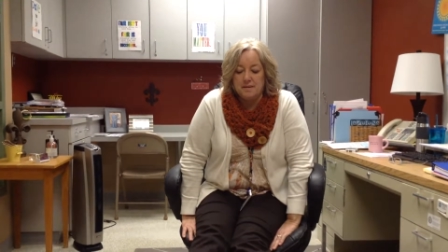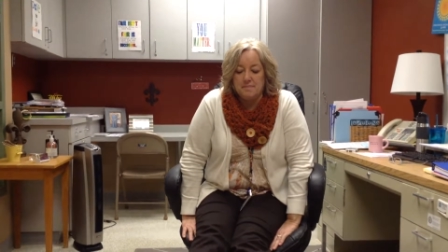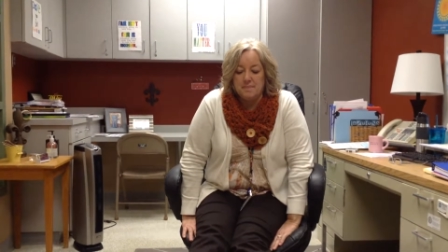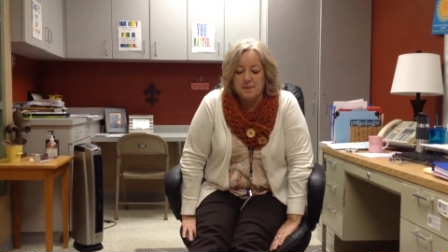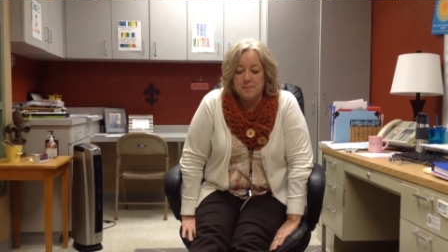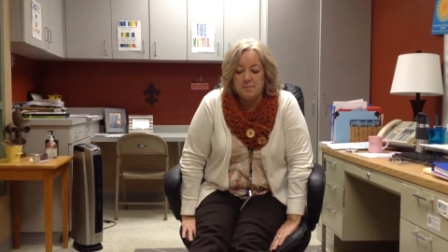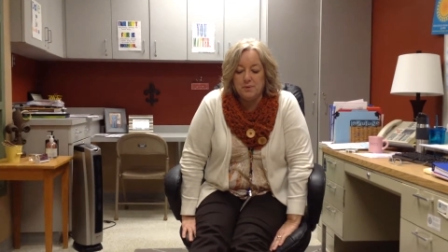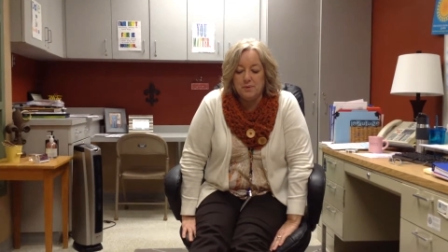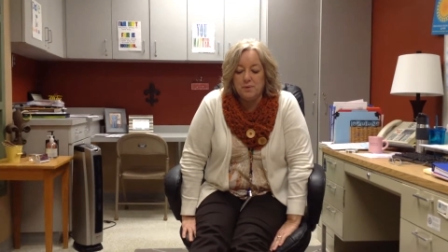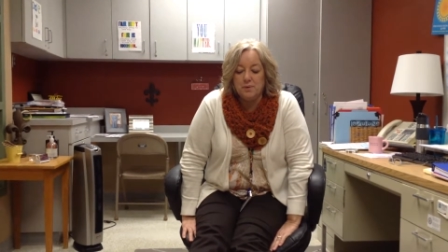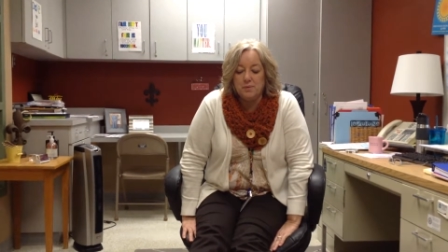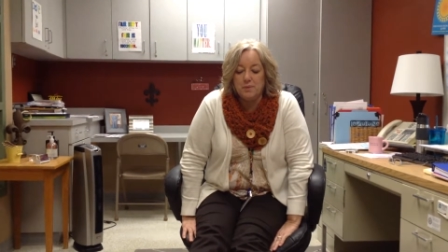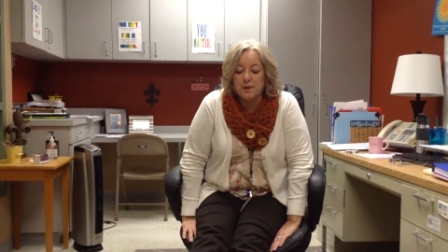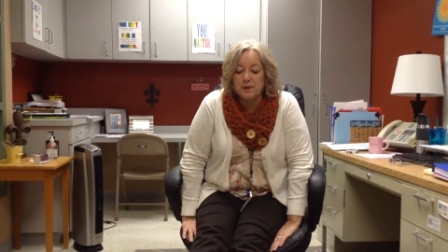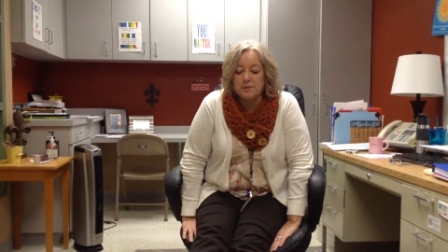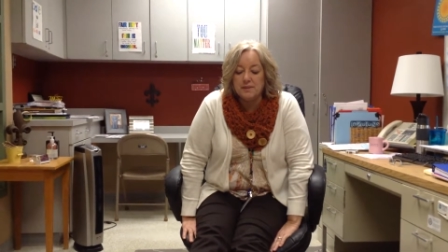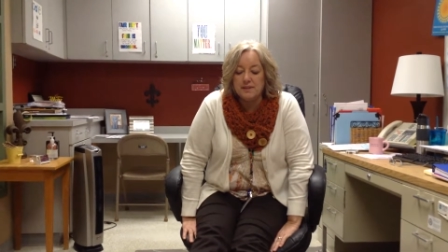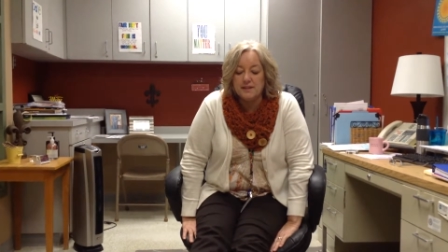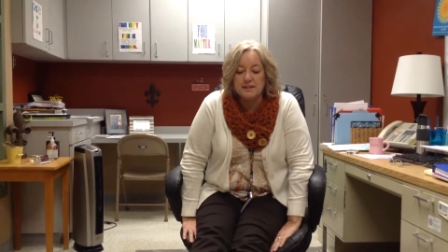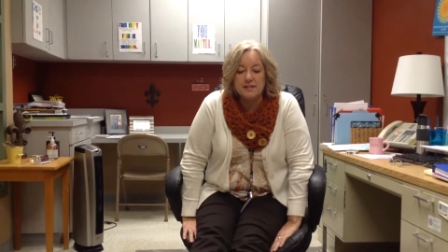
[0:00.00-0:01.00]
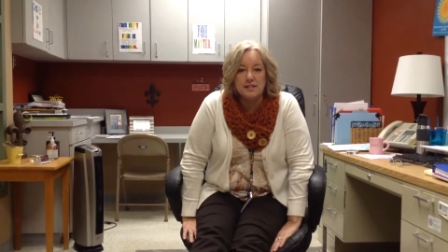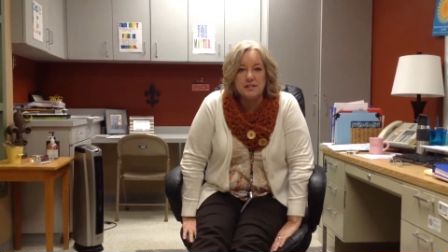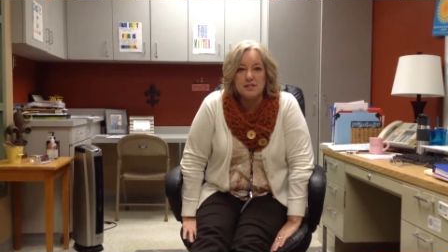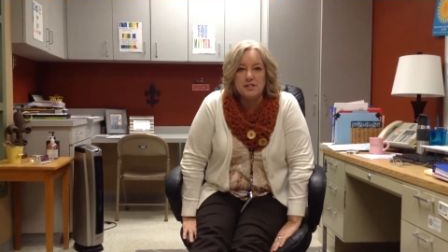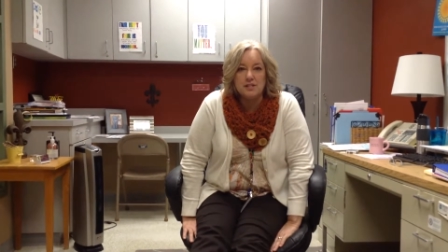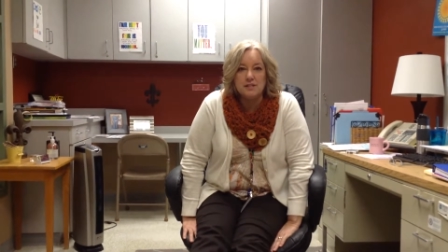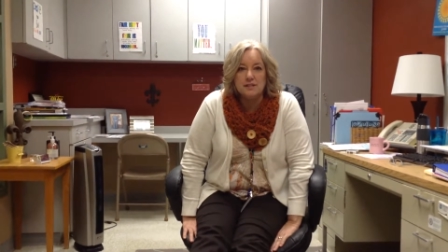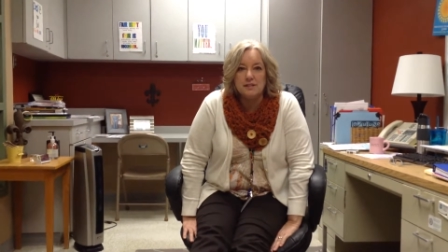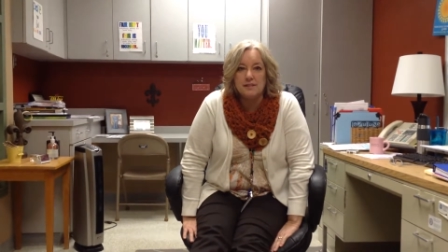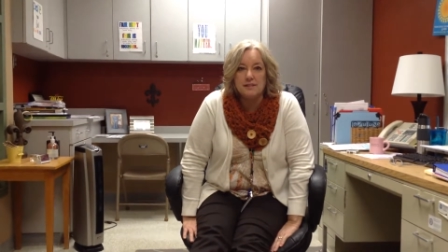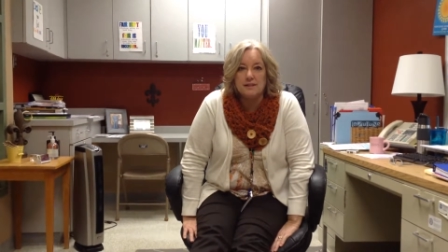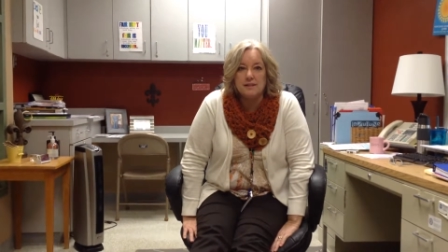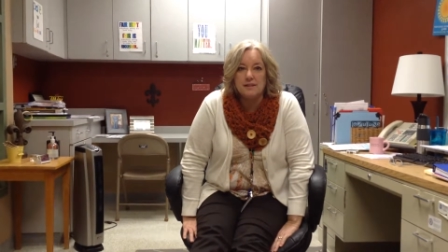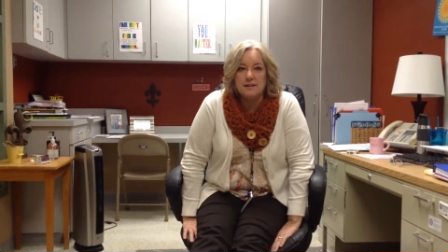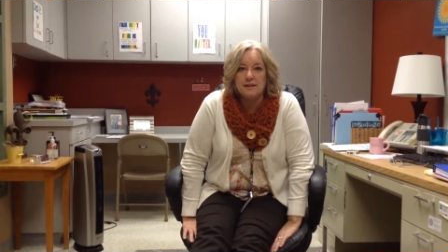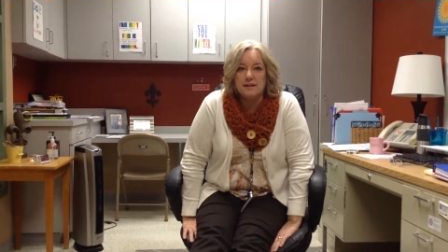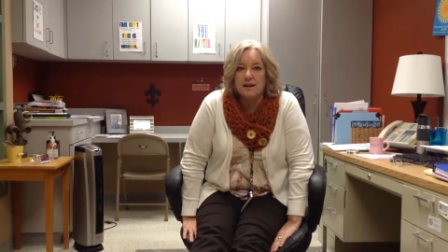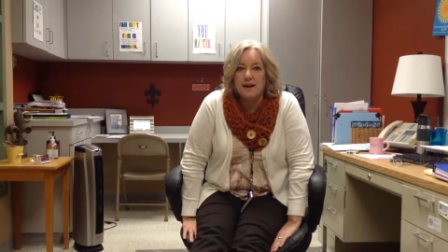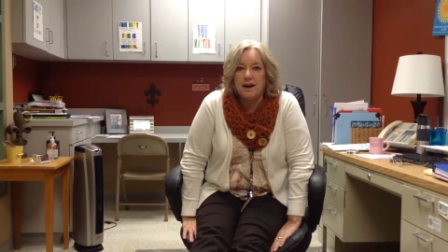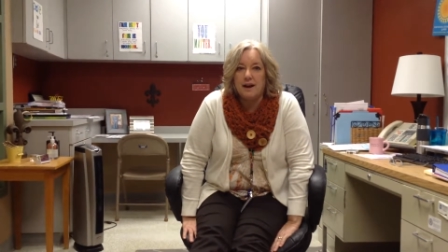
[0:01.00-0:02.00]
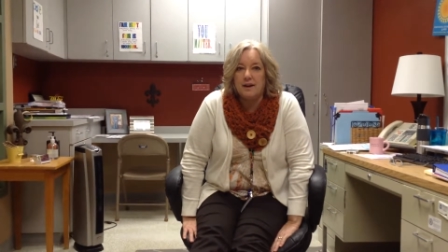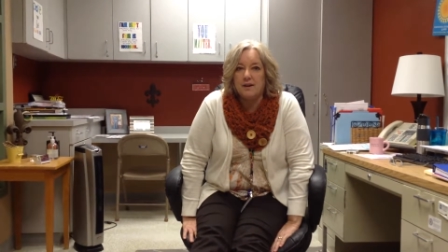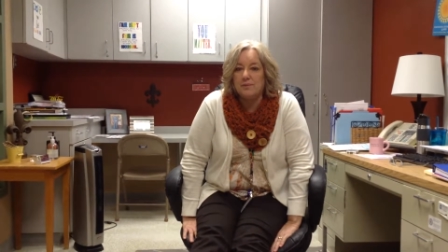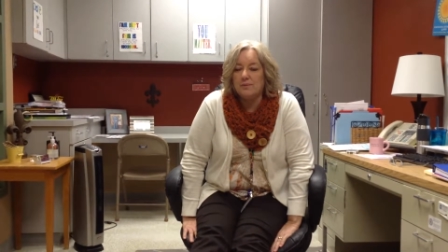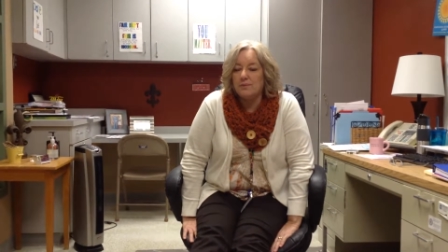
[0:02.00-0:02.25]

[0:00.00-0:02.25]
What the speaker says: people who work with addictions aren't